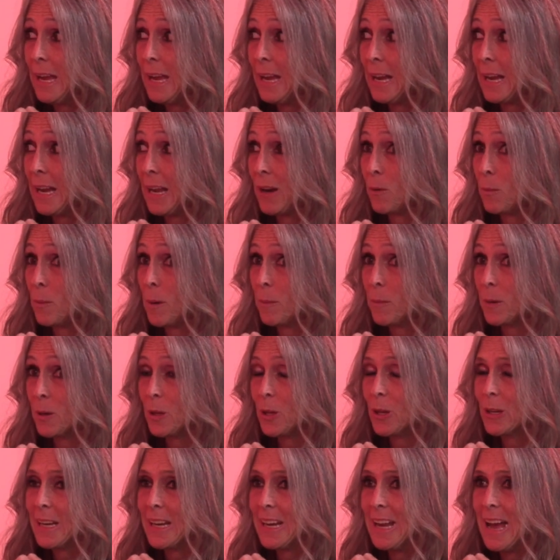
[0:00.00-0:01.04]
And I remember
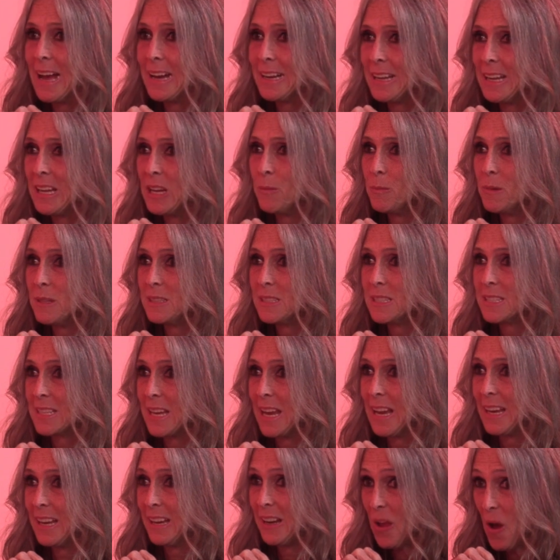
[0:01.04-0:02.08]
looking at him and
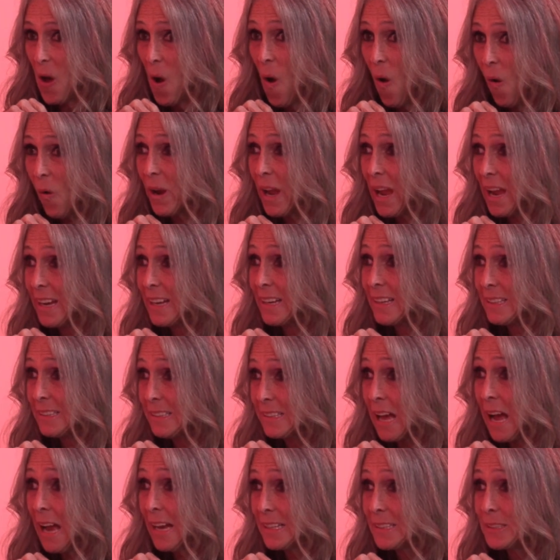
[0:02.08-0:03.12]
saying, "Okay,
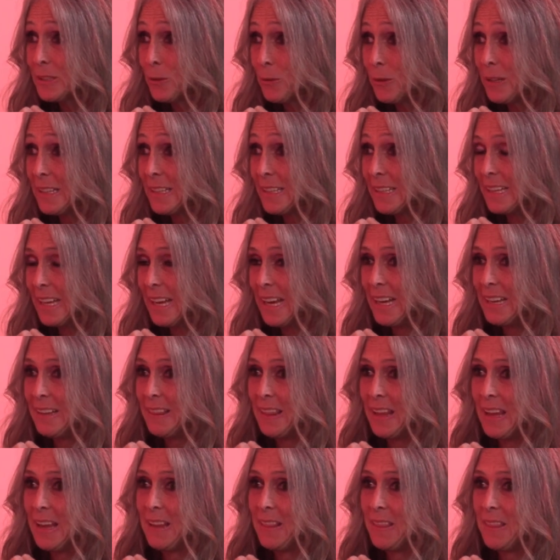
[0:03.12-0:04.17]
I can do it."
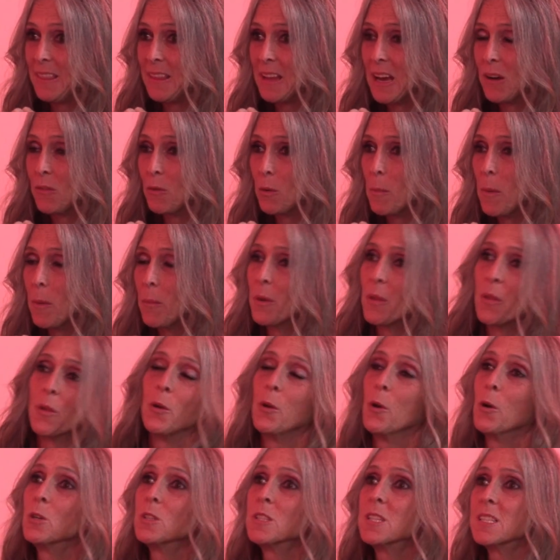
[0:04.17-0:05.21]
And then I remember the
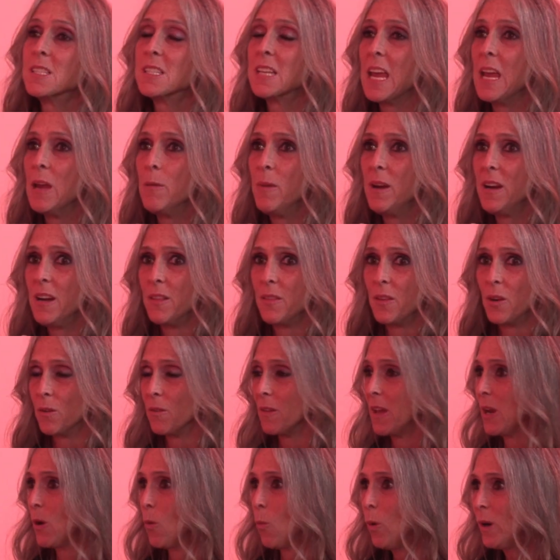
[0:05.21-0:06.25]
nurses came in and they're
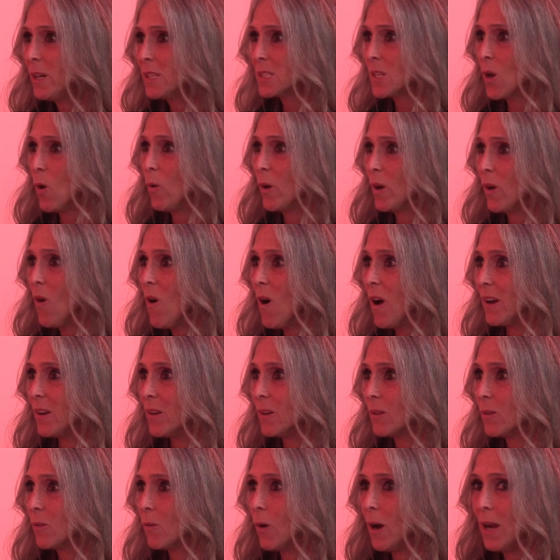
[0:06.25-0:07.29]
like, "What is going
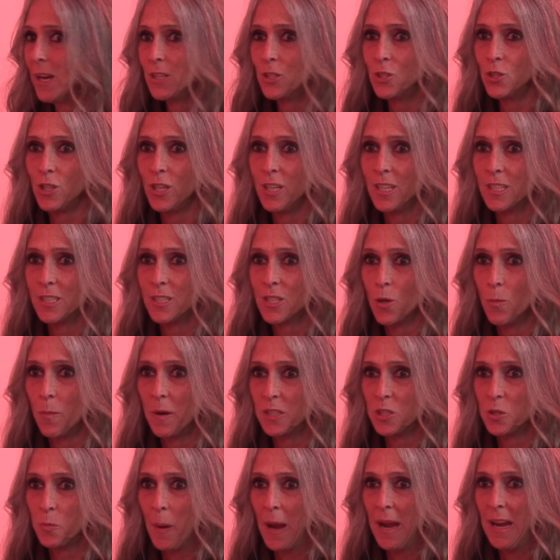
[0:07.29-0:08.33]
on? Why is she in so
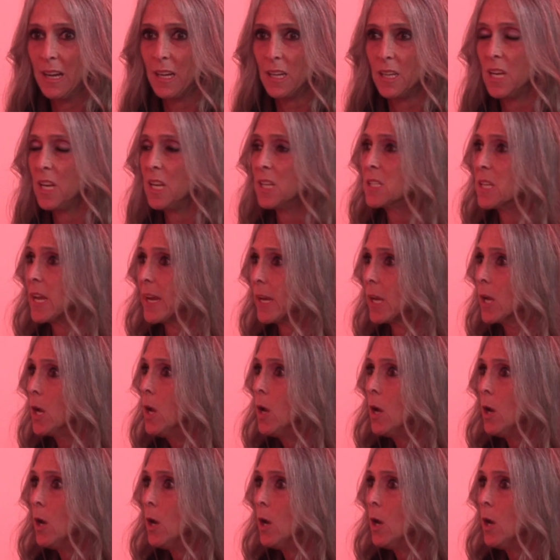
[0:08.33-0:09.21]
much pain?" And he's like,